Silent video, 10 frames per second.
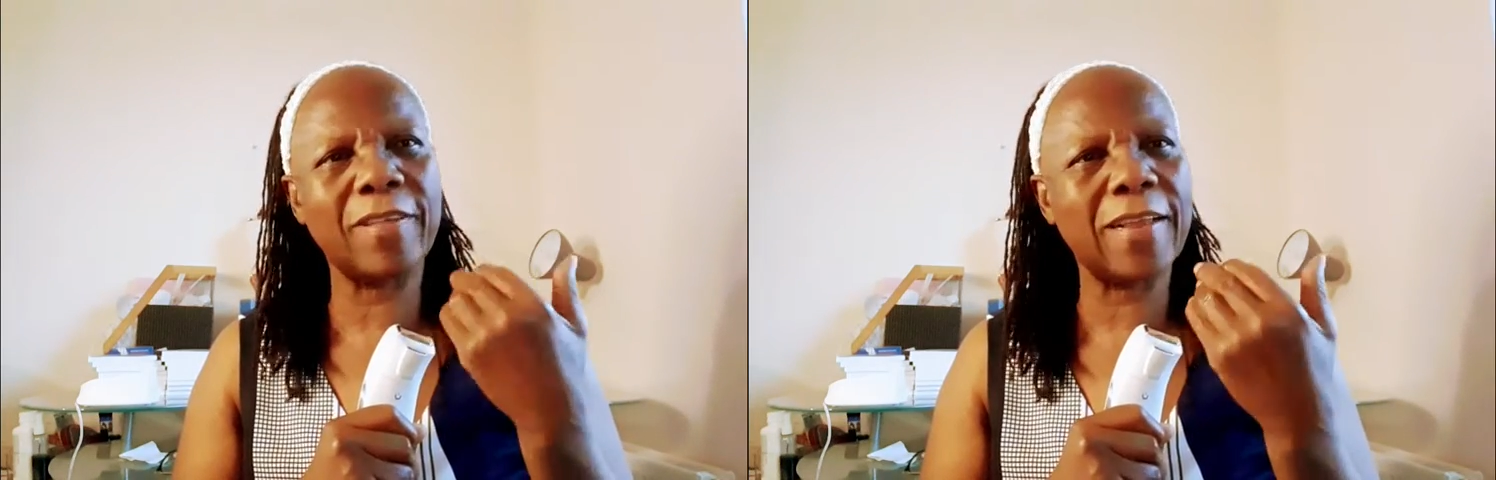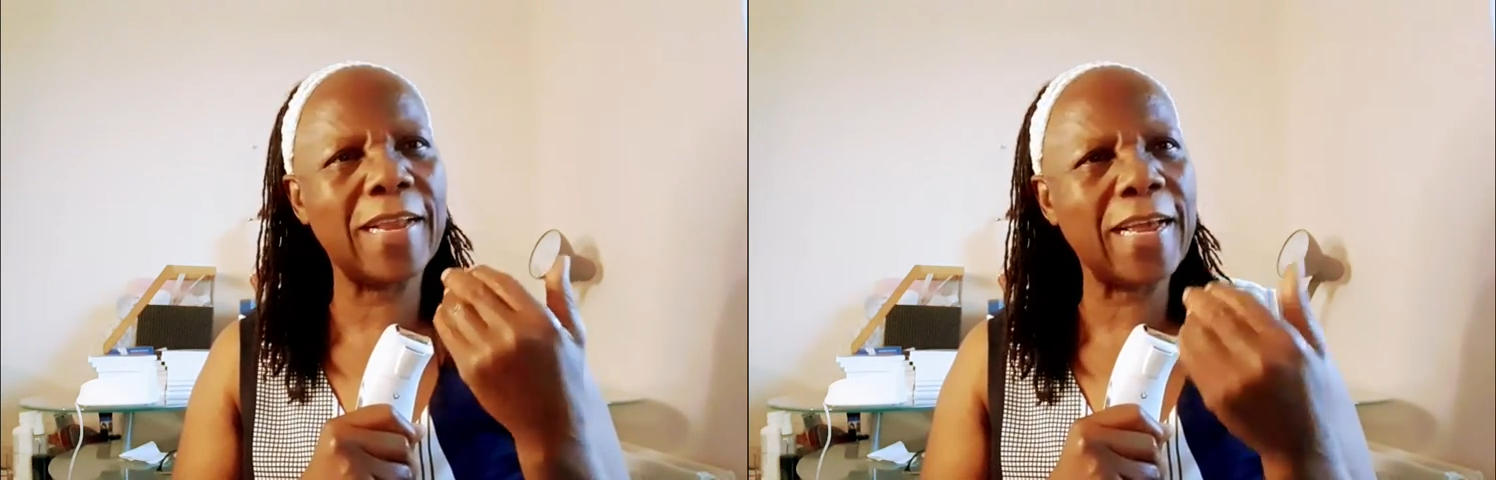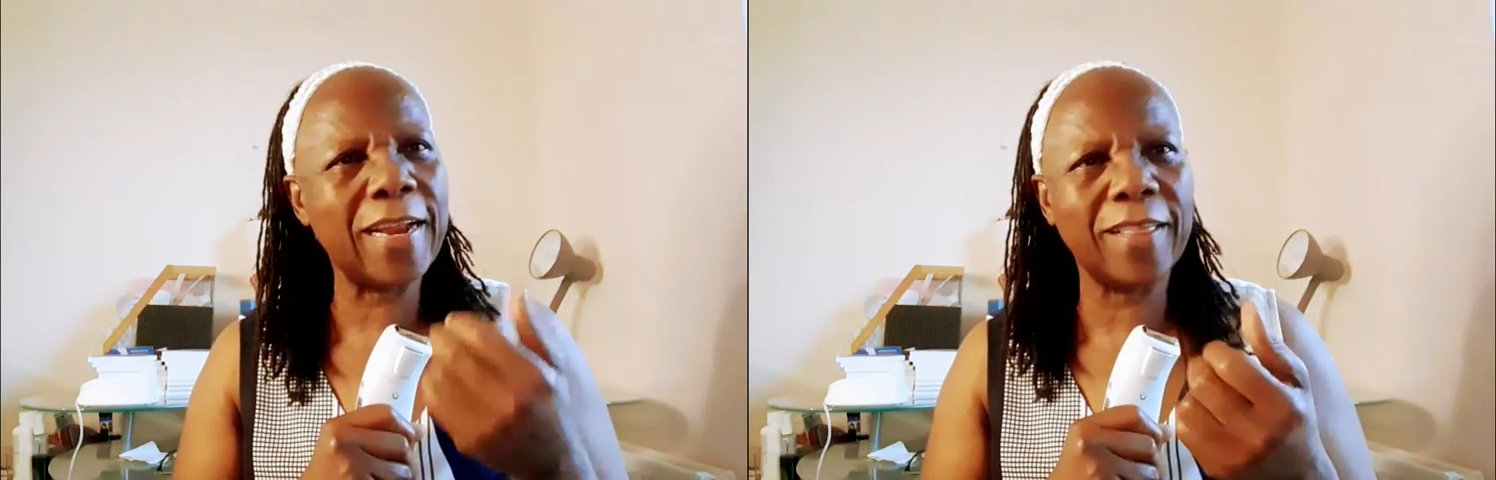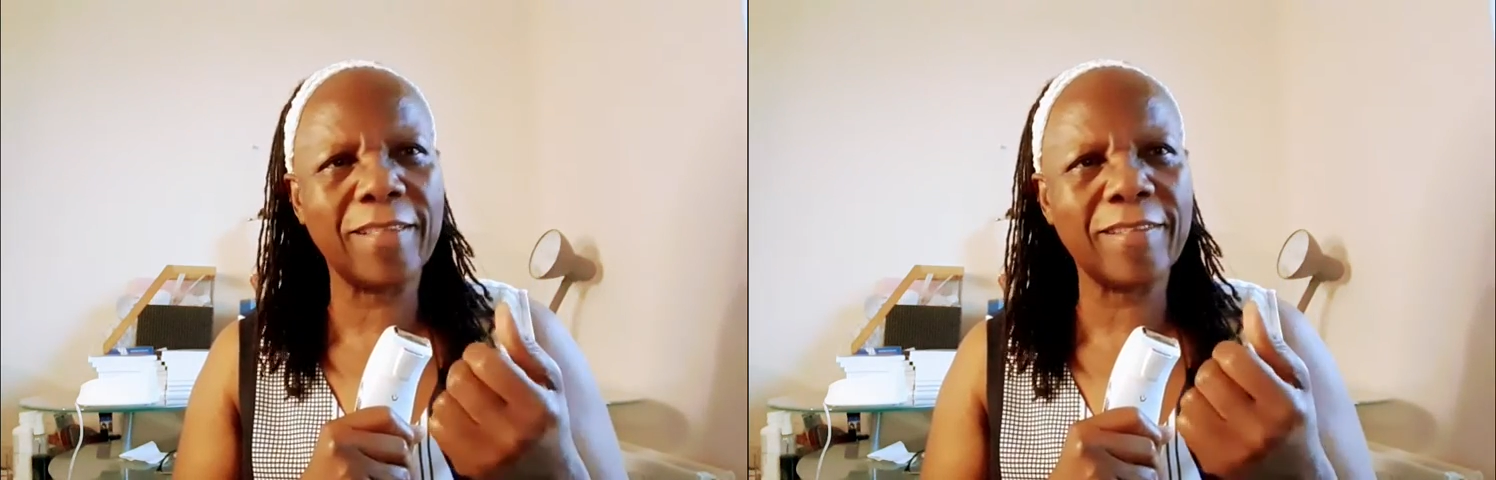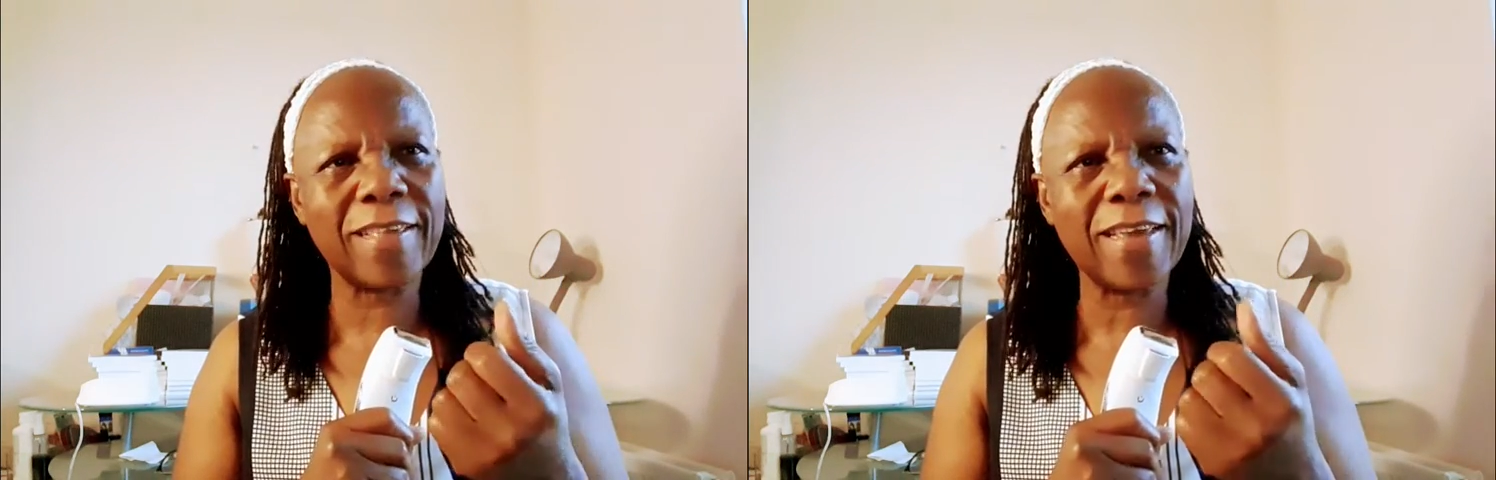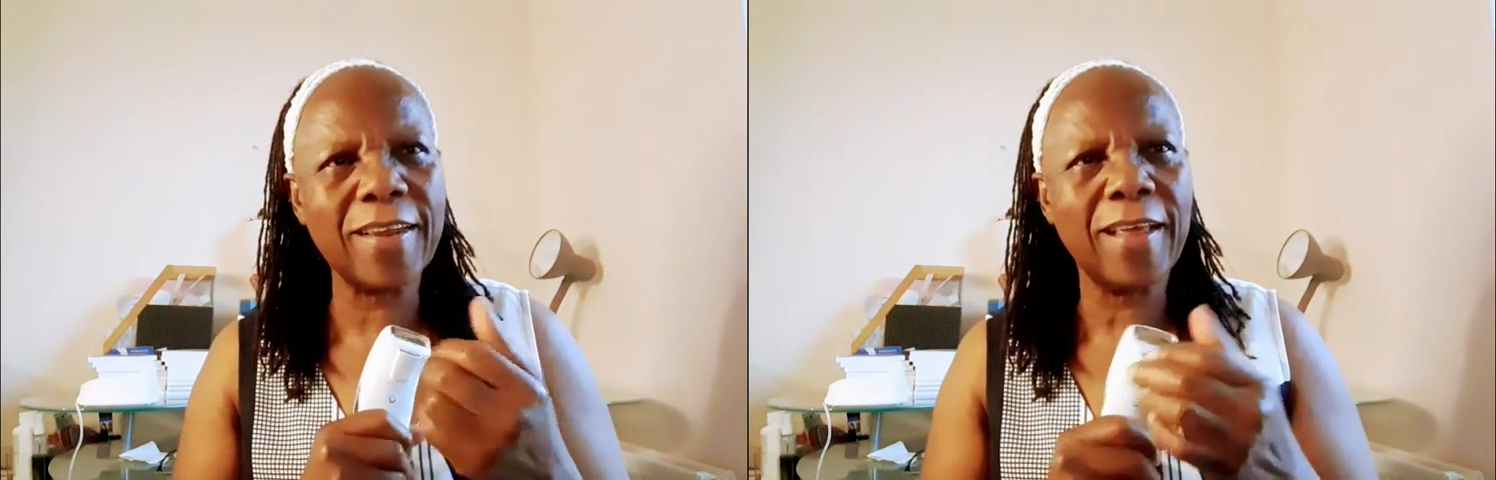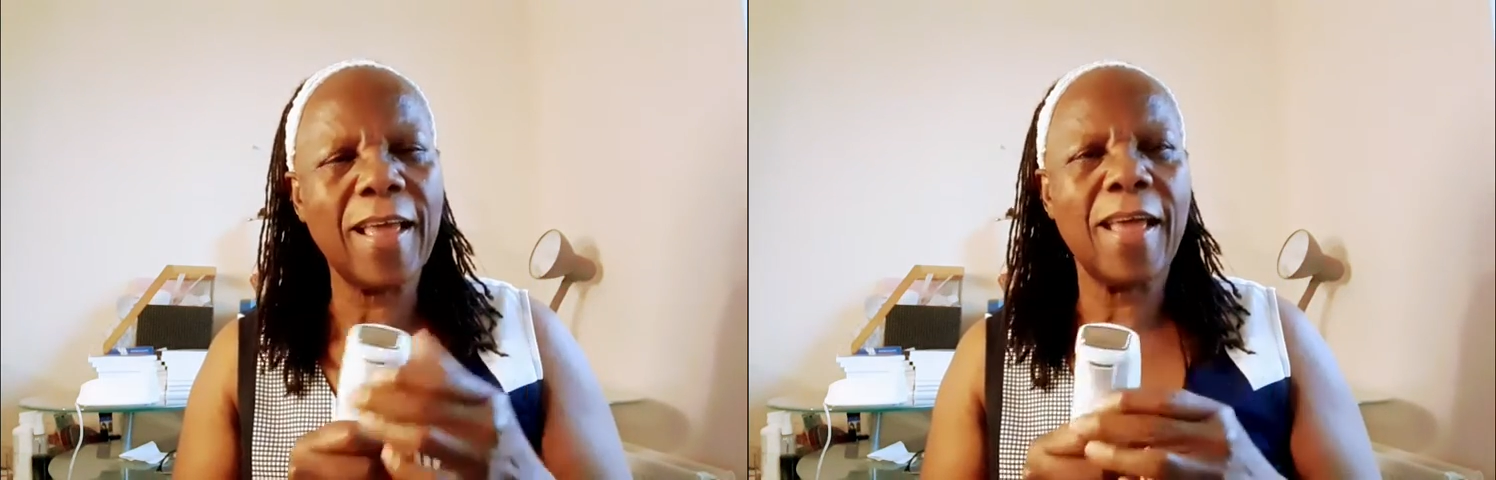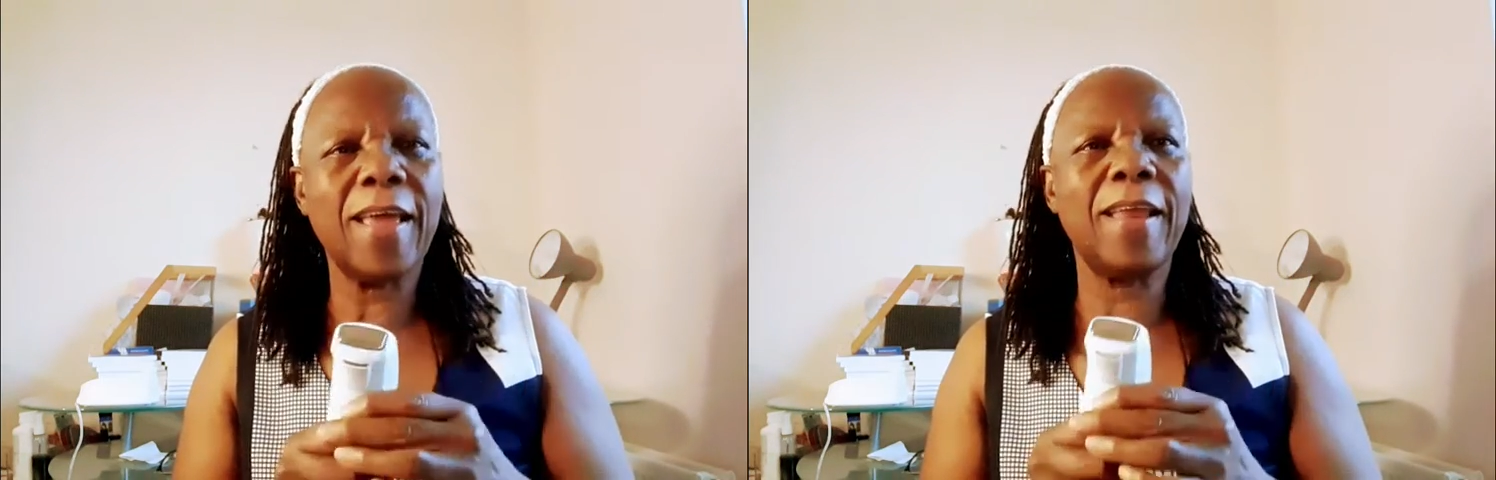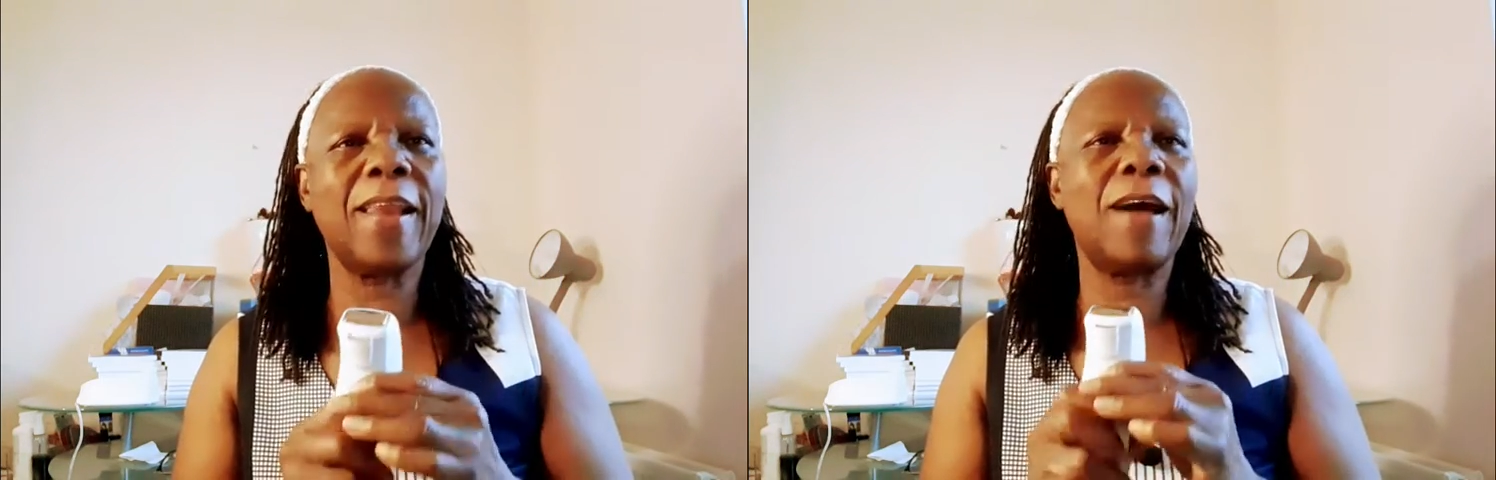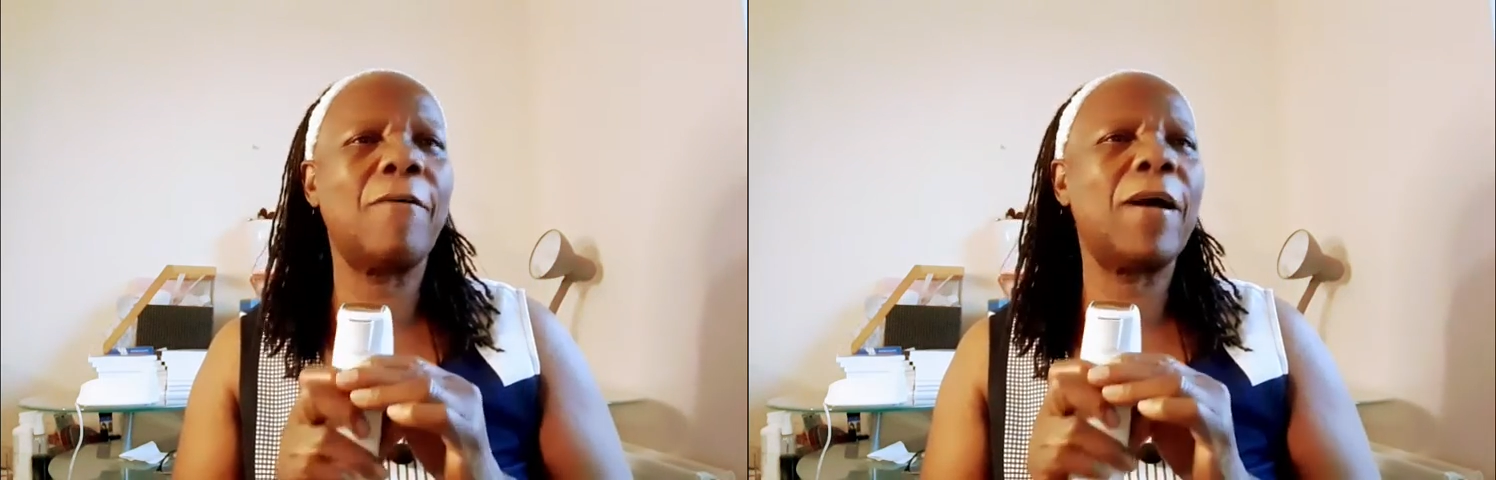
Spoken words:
clearing the skin, and now